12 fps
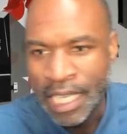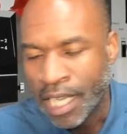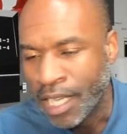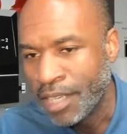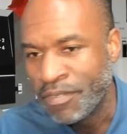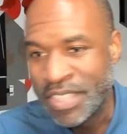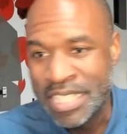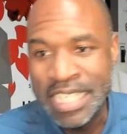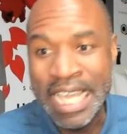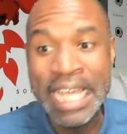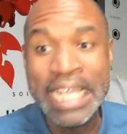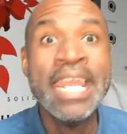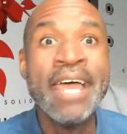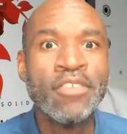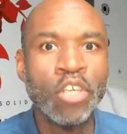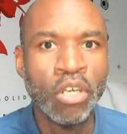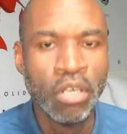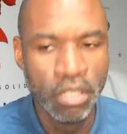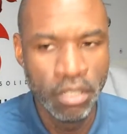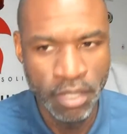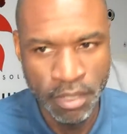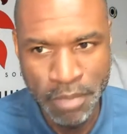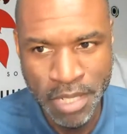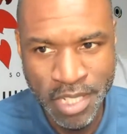Fisky, I never
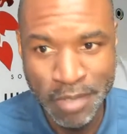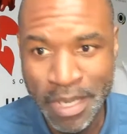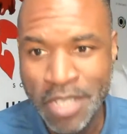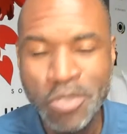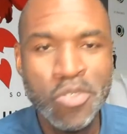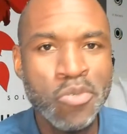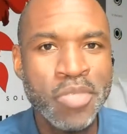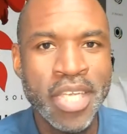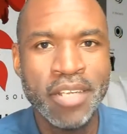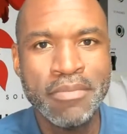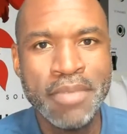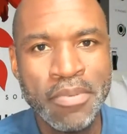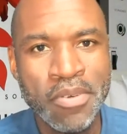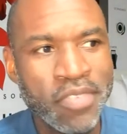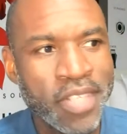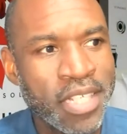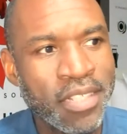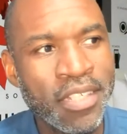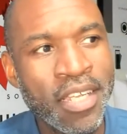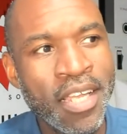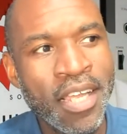mentioned my YouTube channel on my profile.